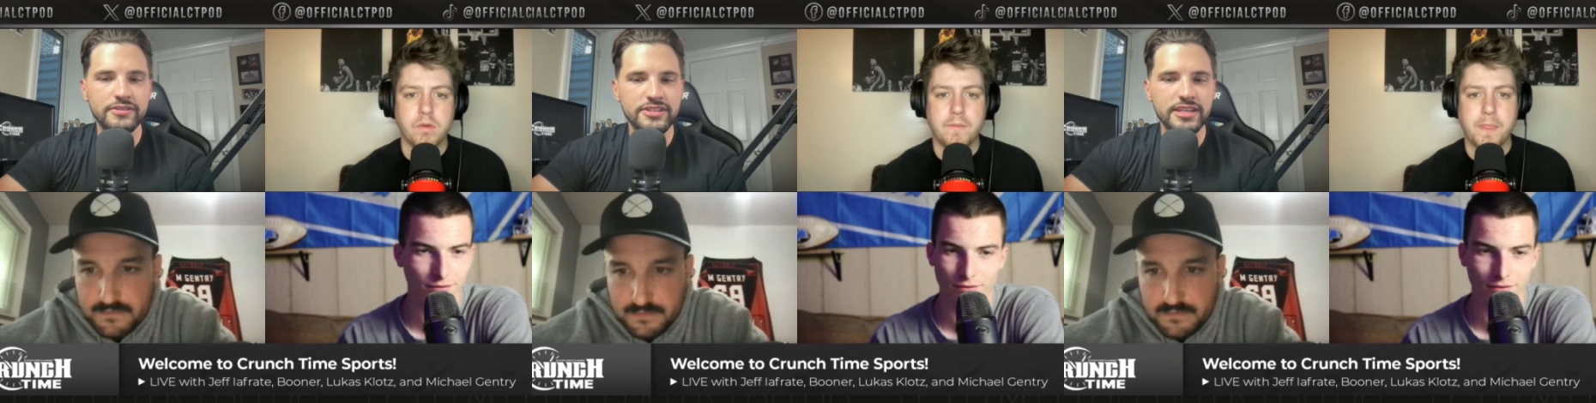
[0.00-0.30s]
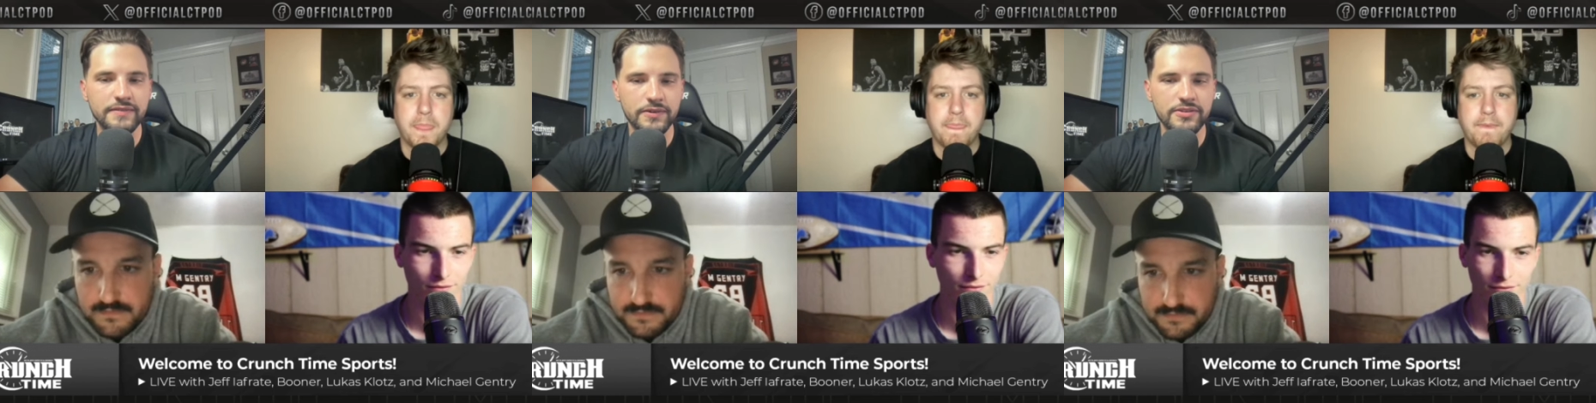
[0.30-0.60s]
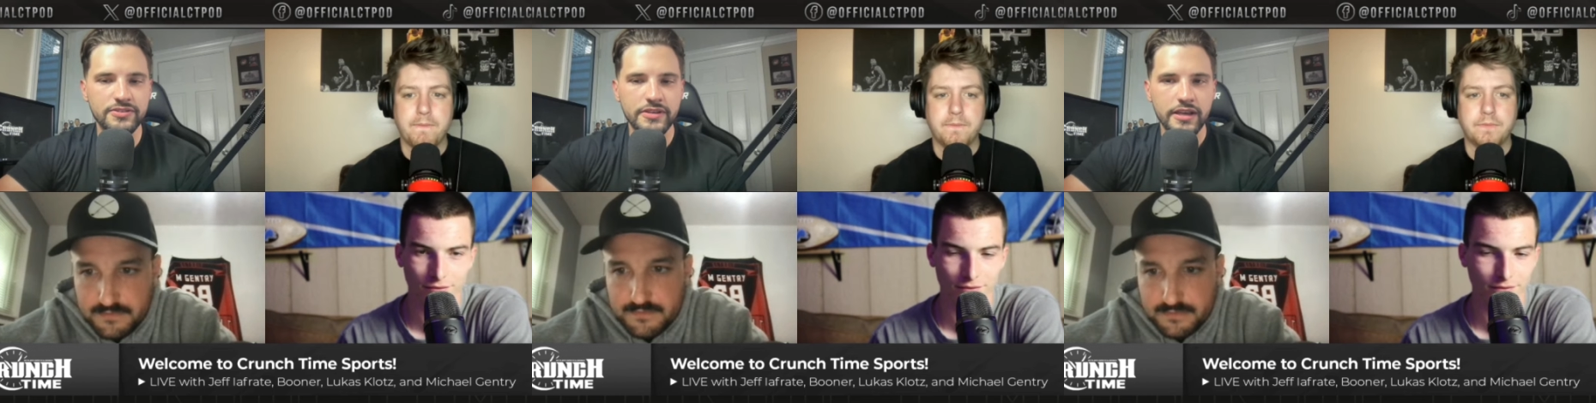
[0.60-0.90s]

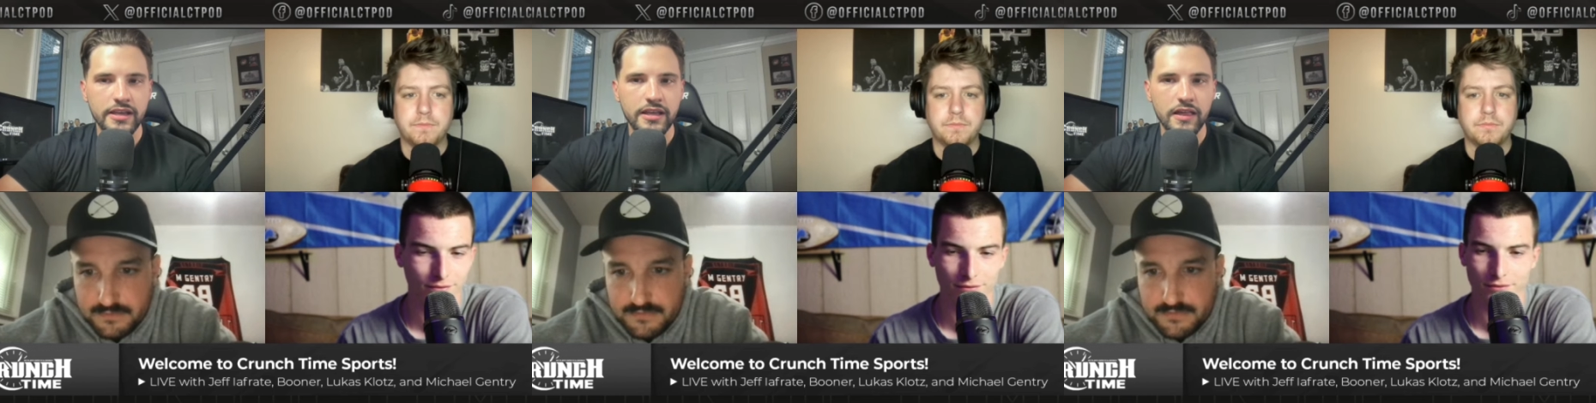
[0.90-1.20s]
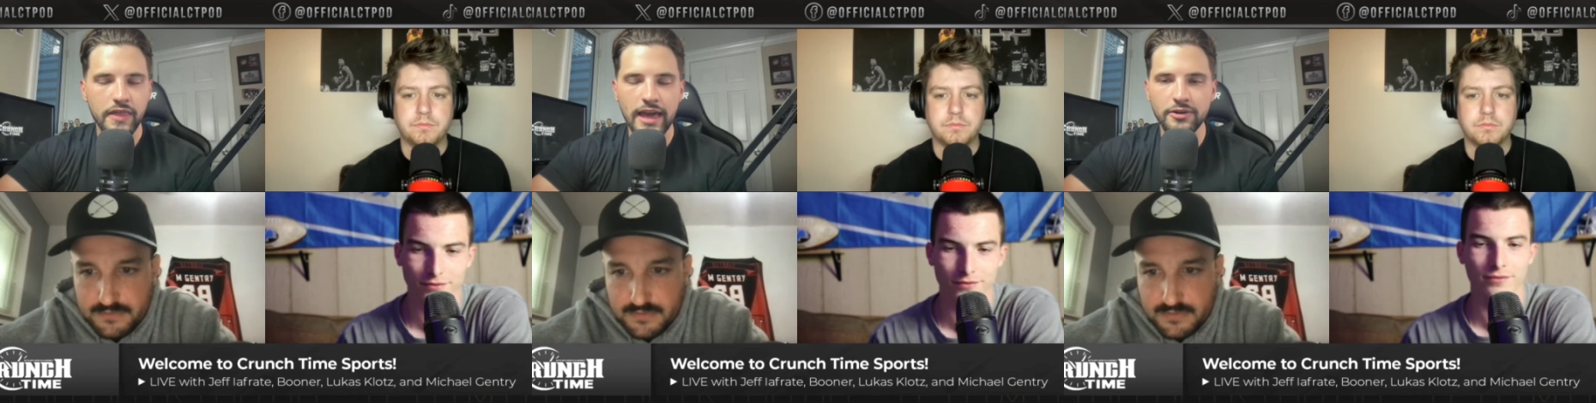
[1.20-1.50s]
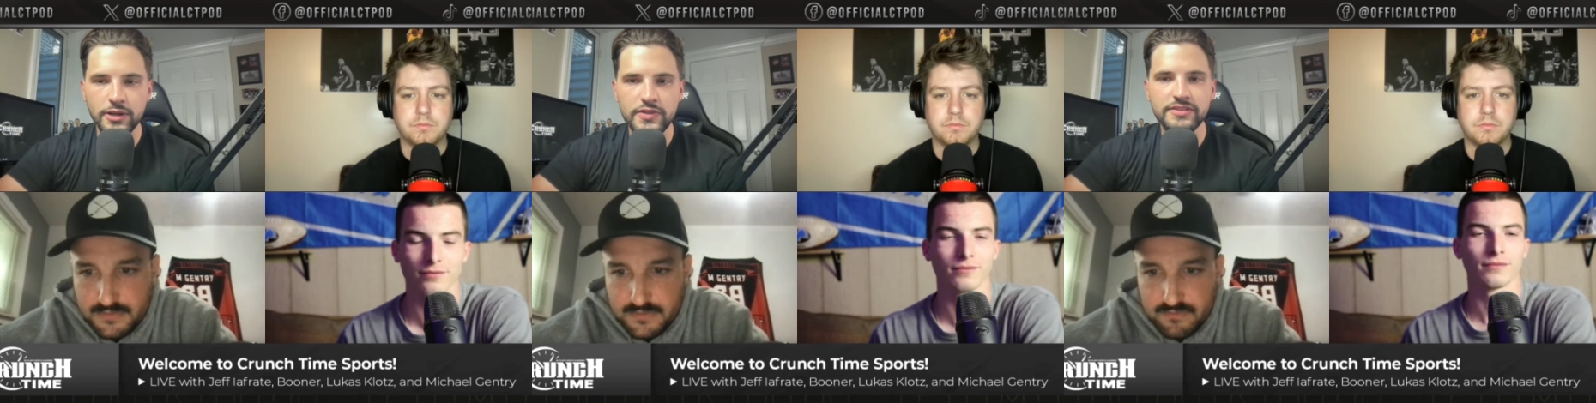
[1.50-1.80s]
Speaker 1: receivers that
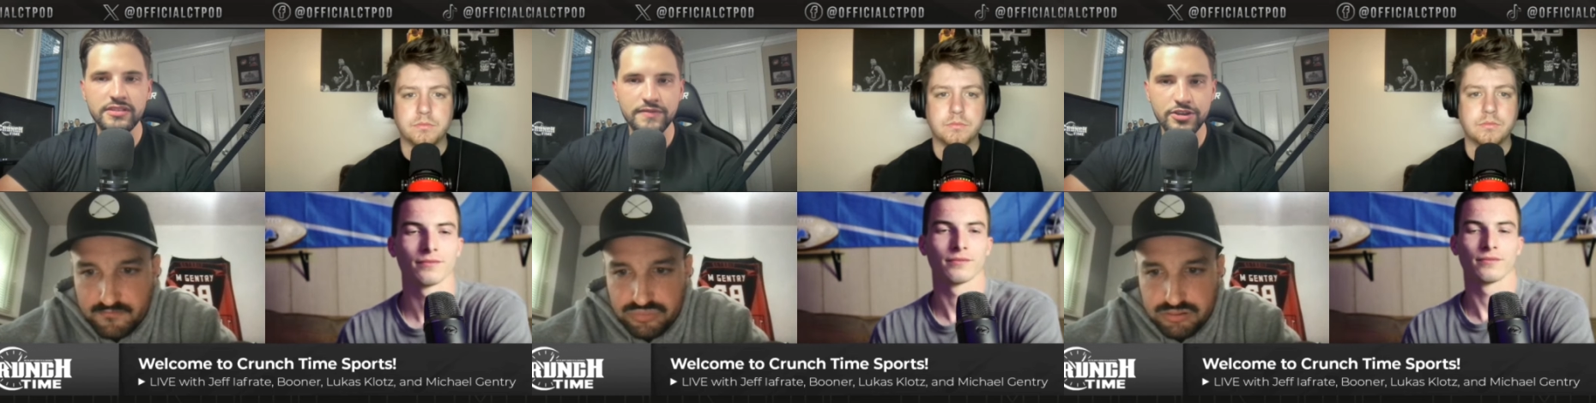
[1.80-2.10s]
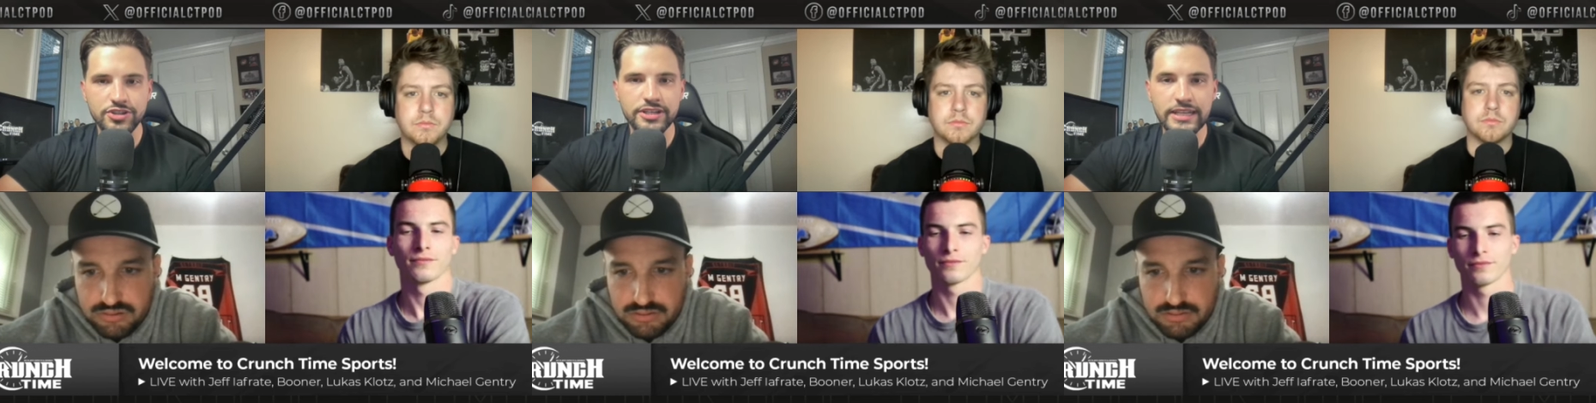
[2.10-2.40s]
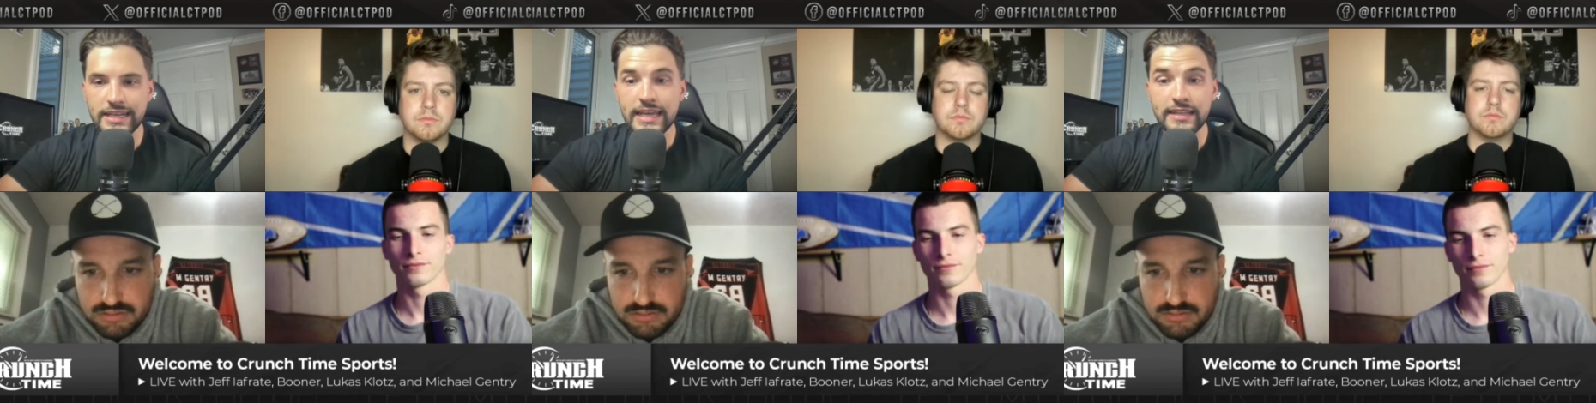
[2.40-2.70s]
are in this division
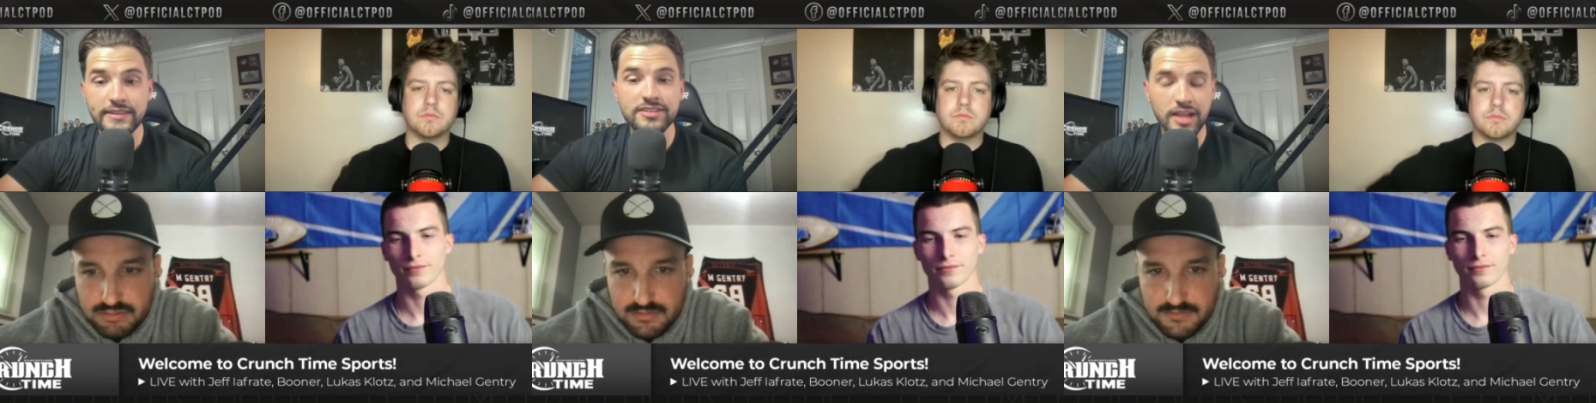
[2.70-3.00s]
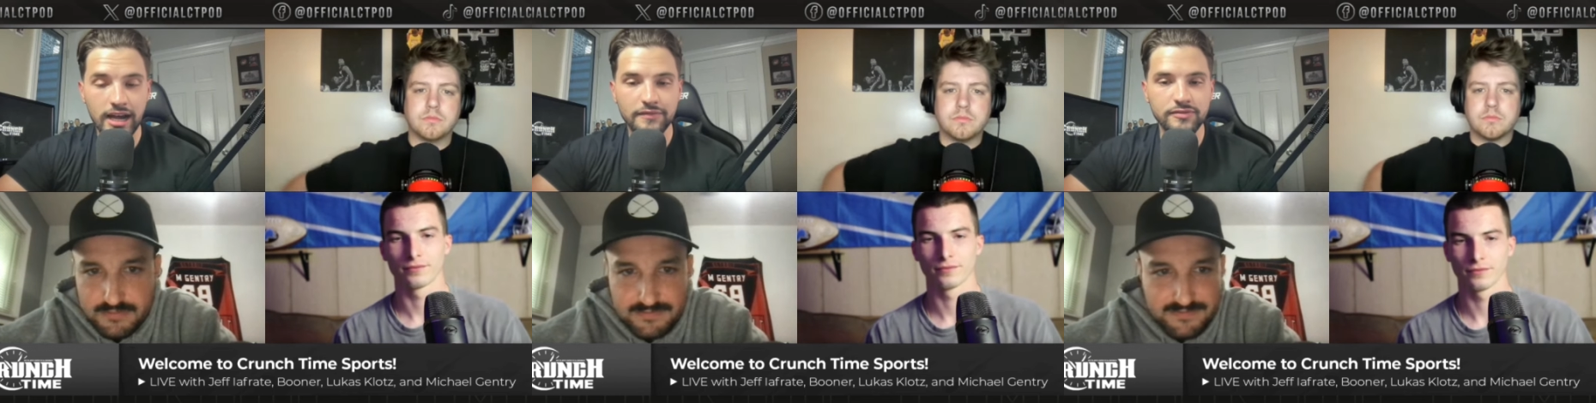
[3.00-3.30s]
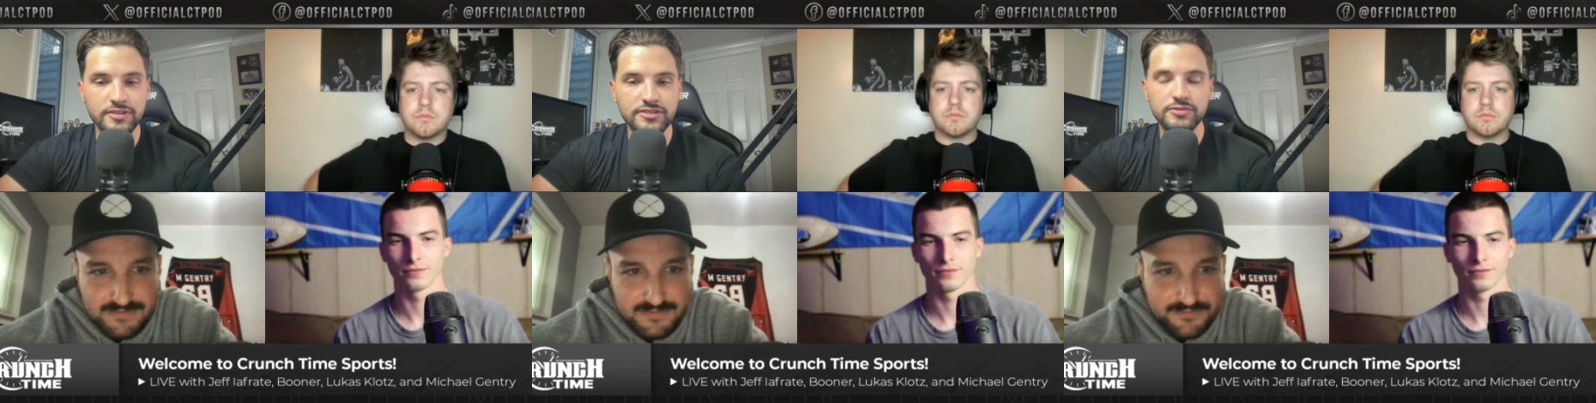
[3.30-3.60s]
and in this
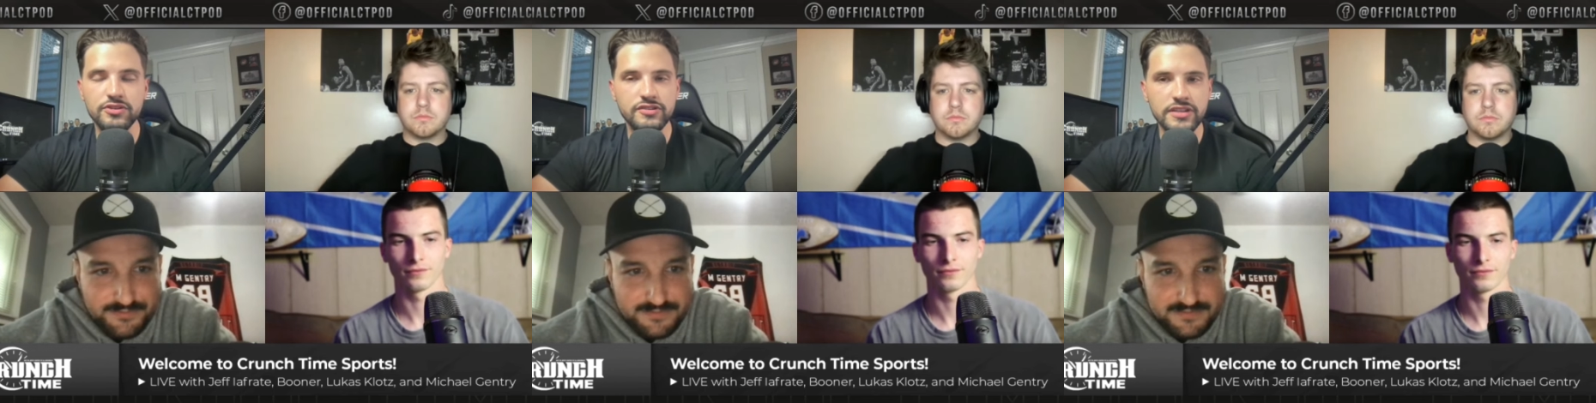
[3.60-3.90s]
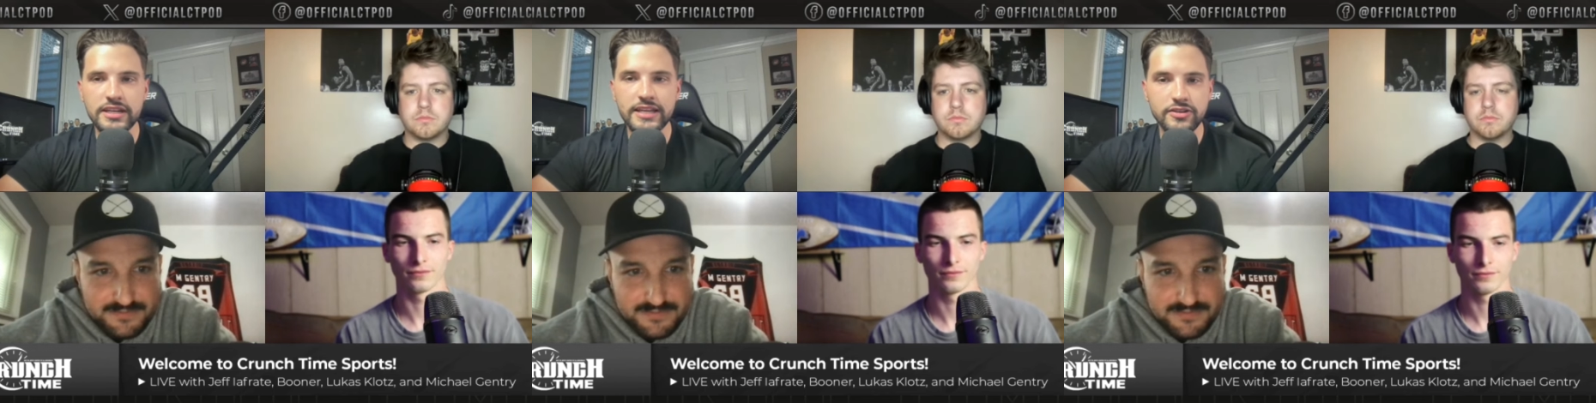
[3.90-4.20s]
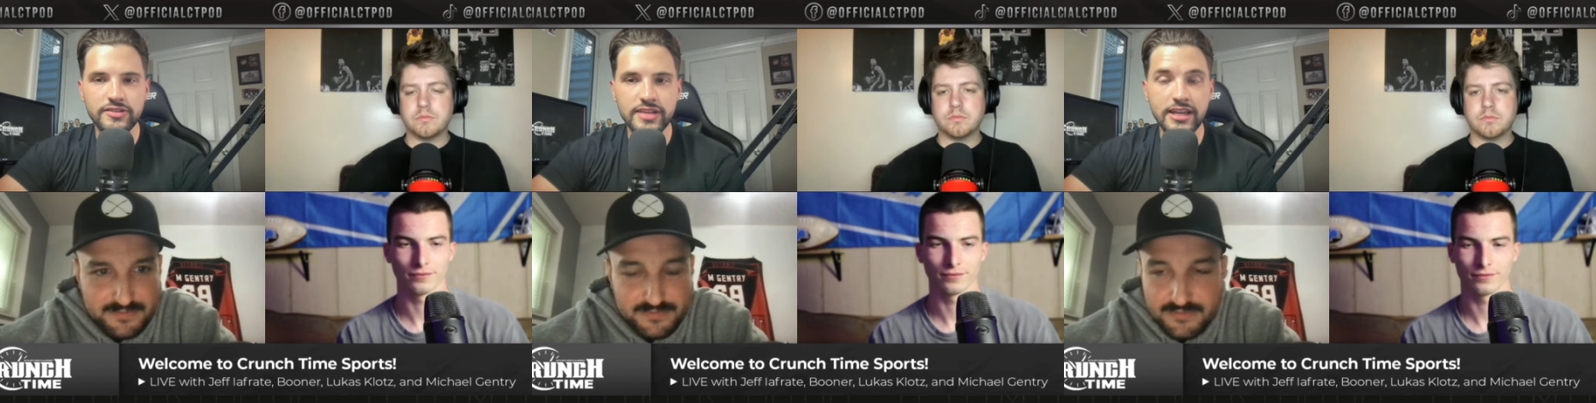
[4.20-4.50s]
conference, you just need a
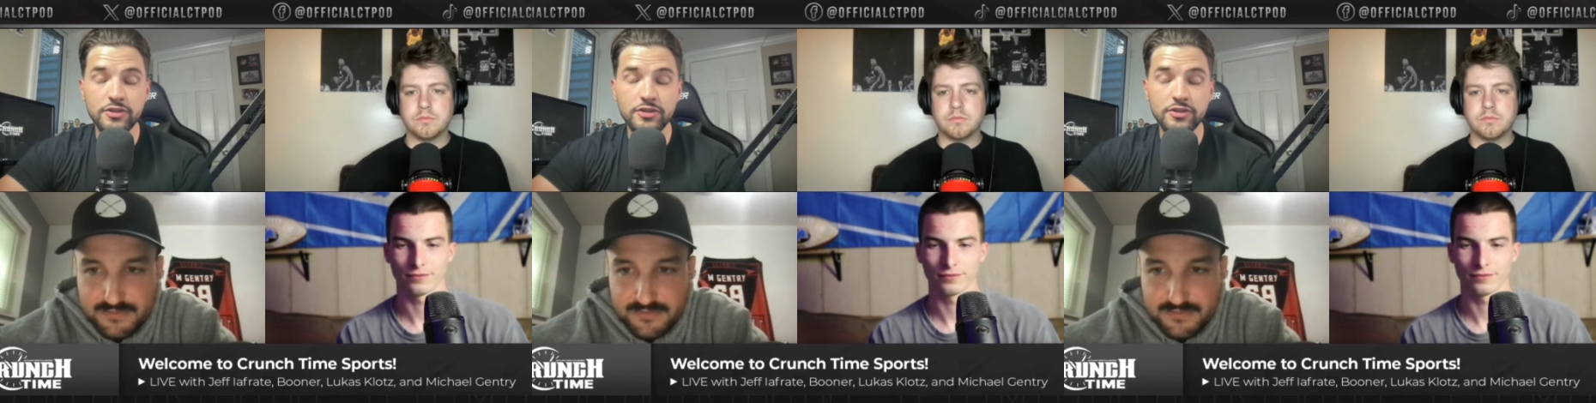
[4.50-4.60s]
good set.